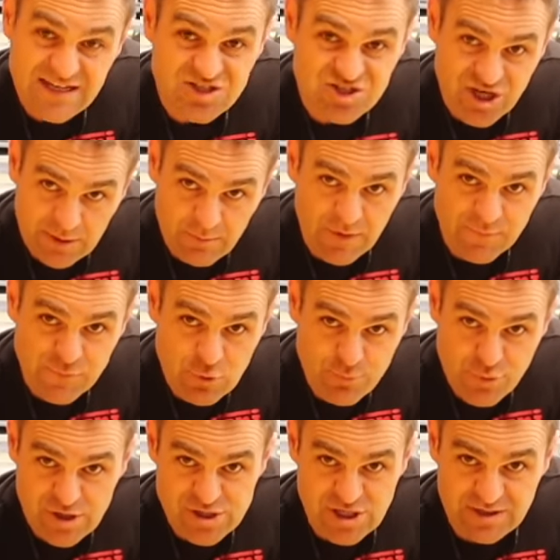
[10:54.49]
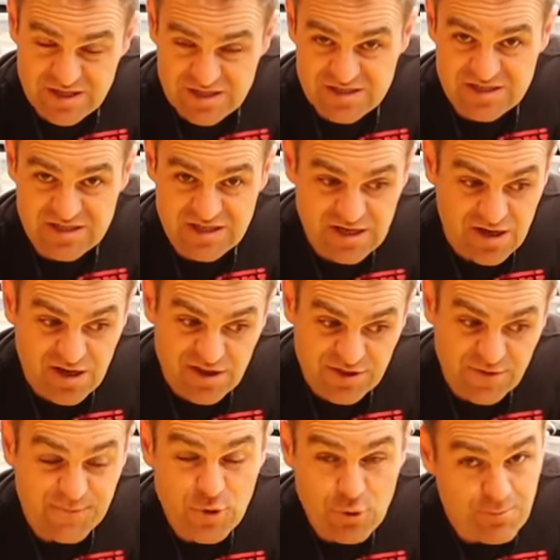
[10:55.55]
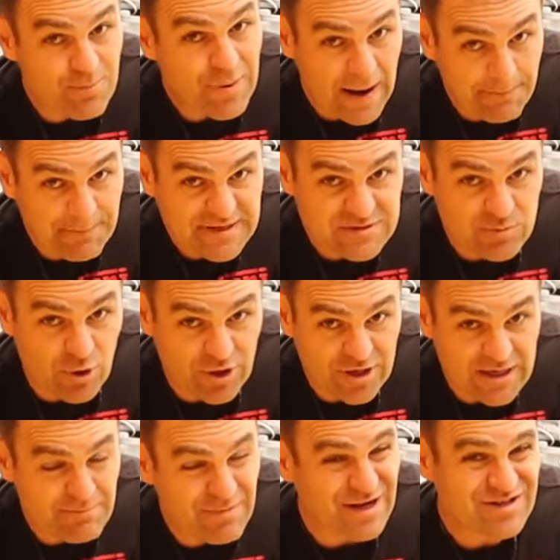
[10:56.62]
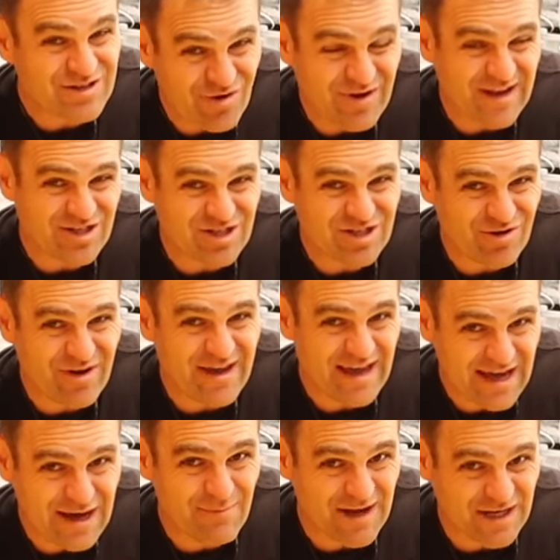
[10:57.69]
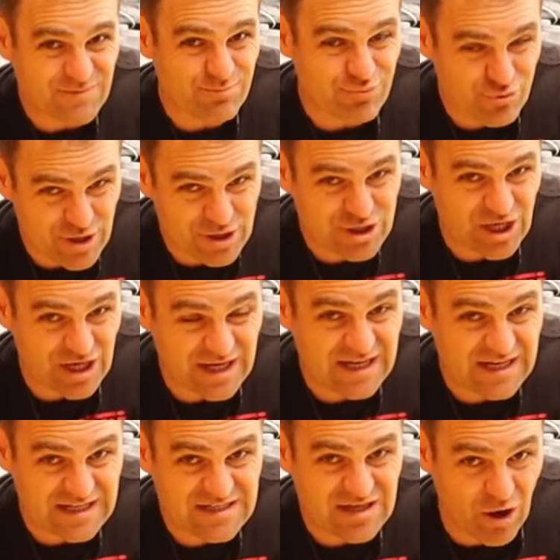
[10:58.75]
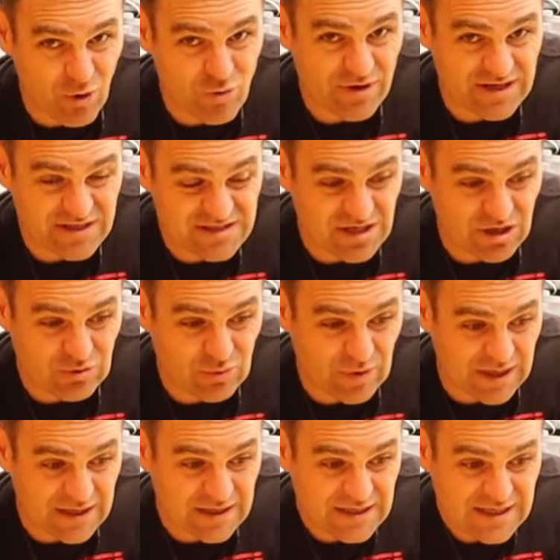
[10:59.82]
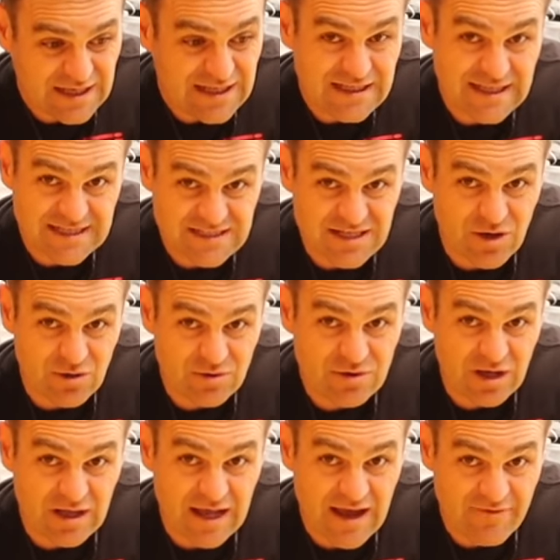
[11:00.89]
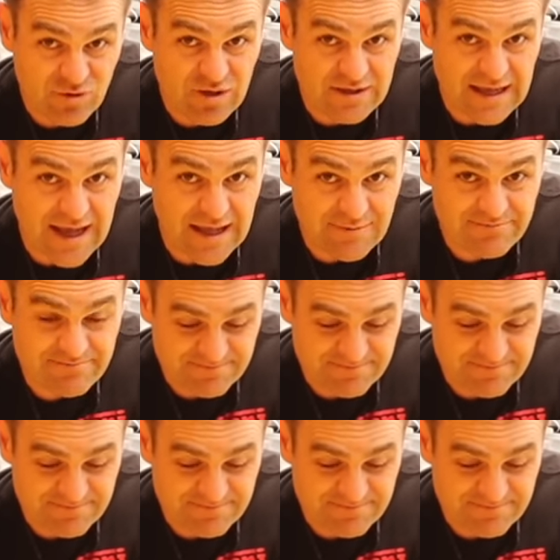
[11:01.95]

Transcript: check my fuel pressure, because the fuel pump is working, but I don't actually know how much pressure it is holding. So let's go and have a look at that.